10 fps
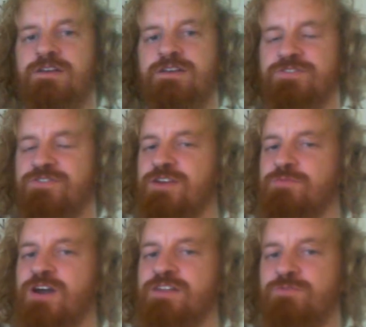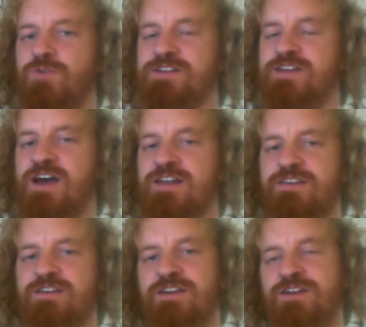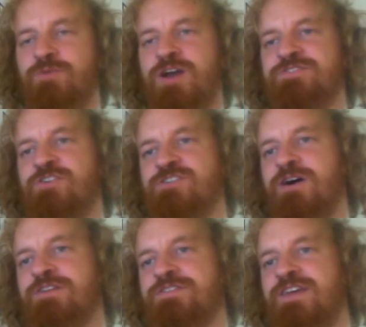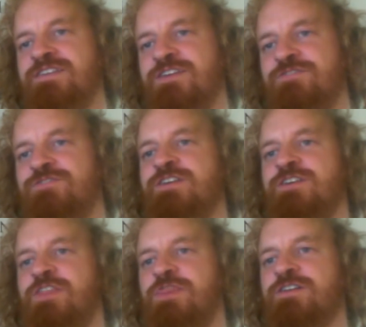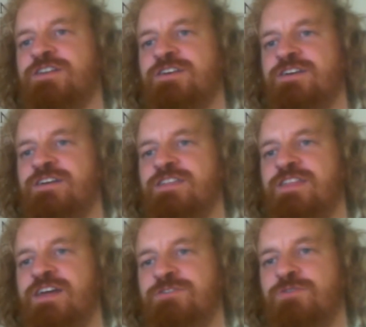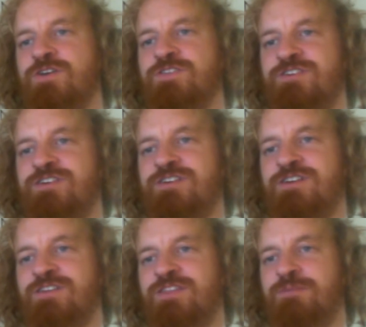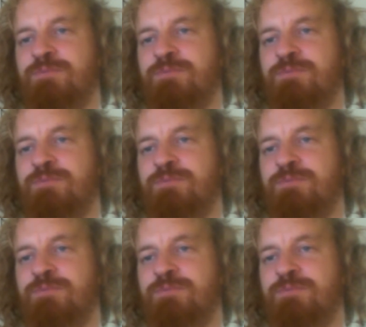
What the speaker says: Yesterday we got the red guard, where I talked about that I definitely thought that he was the